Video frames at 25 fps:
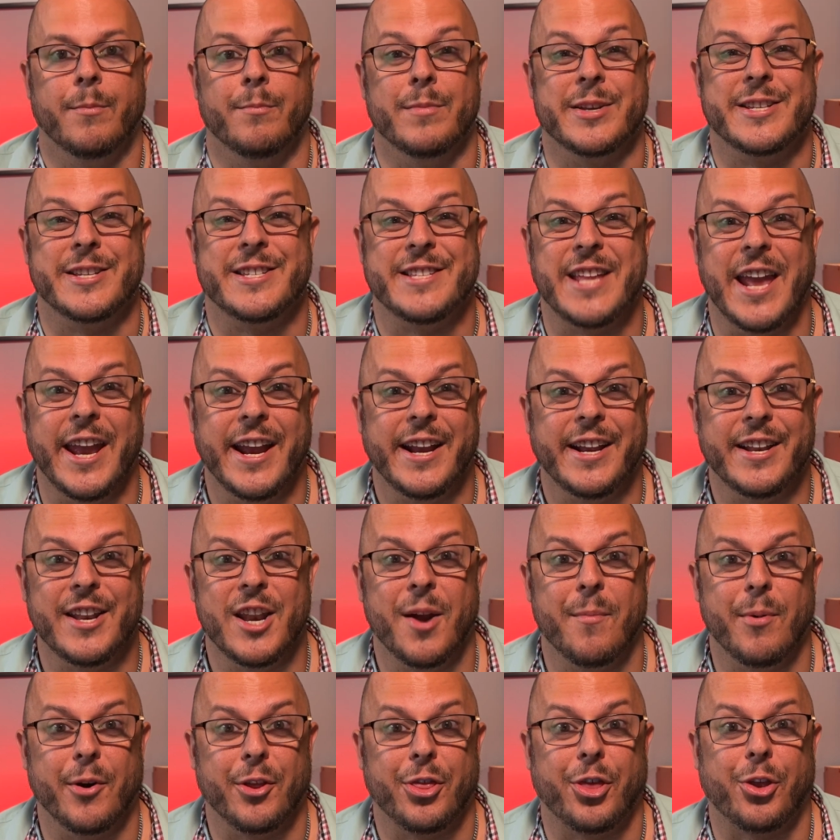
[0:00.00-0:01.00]
Mistake
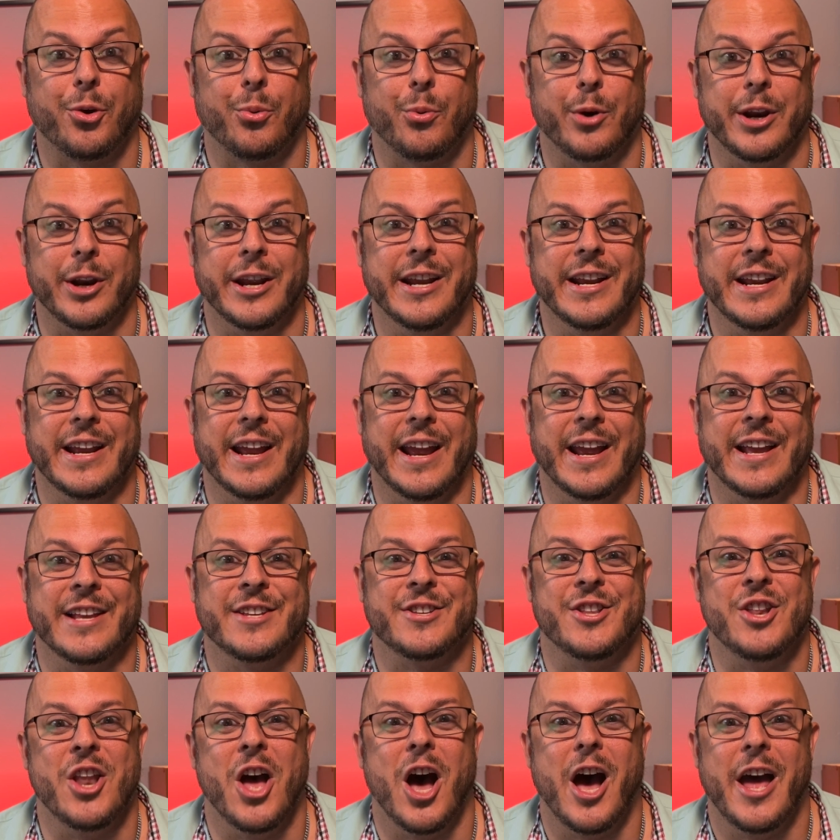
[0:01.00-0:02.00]
number 3
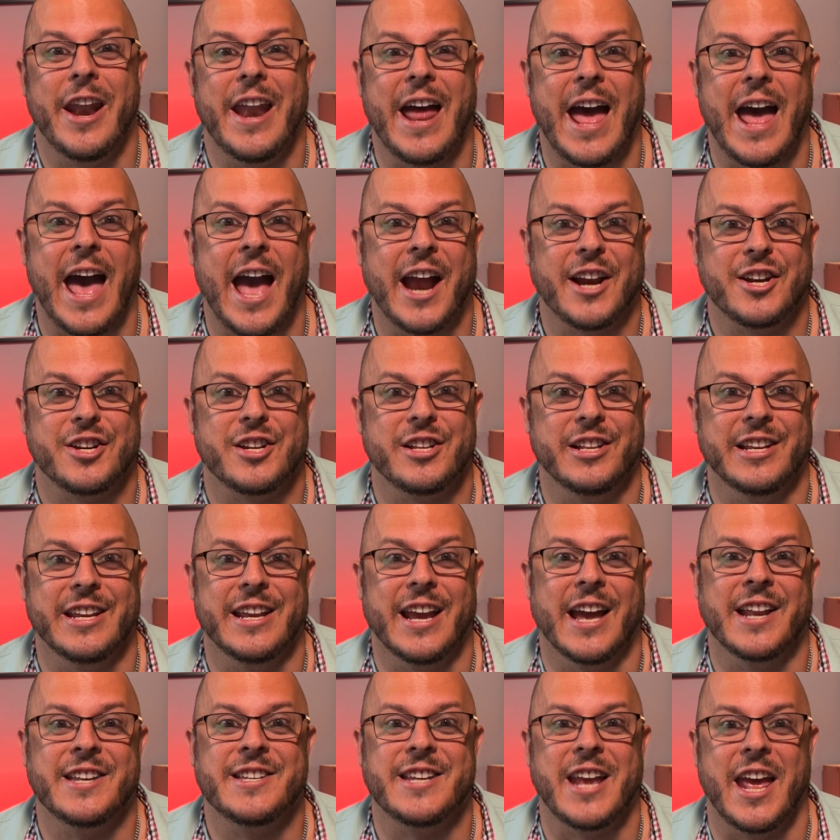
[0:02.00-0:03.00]
is not
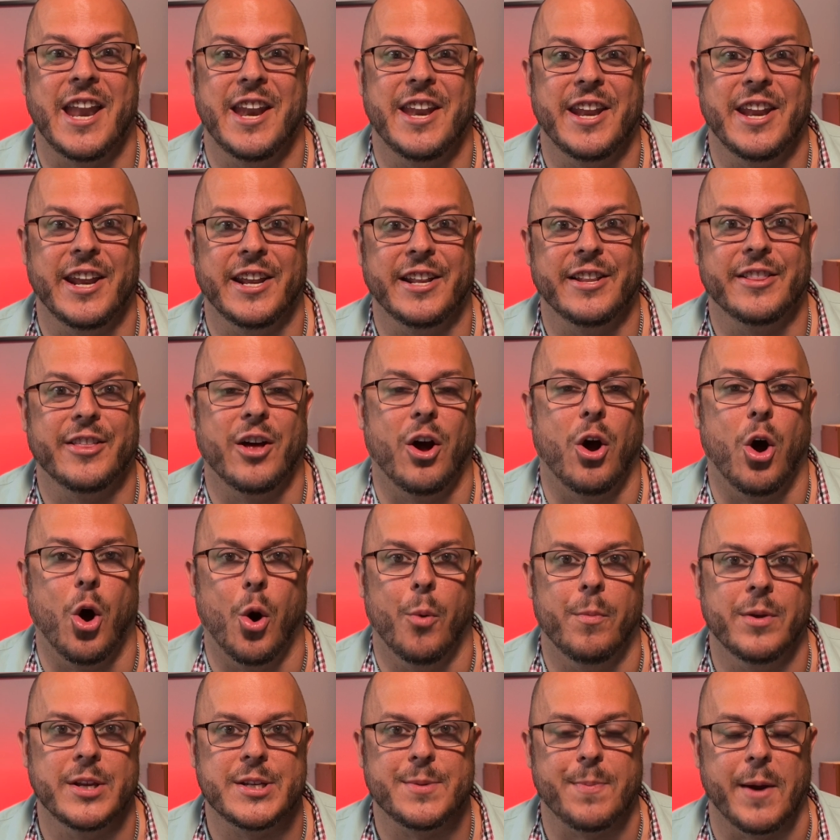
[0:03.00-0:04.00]
actually attending the
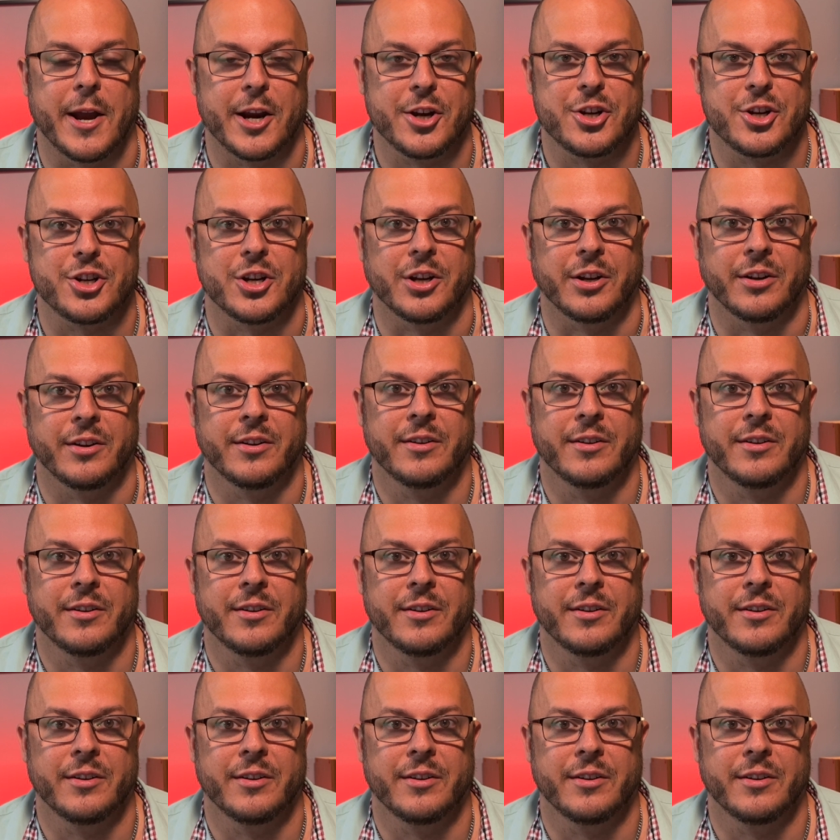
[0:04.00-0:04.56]
home inspection.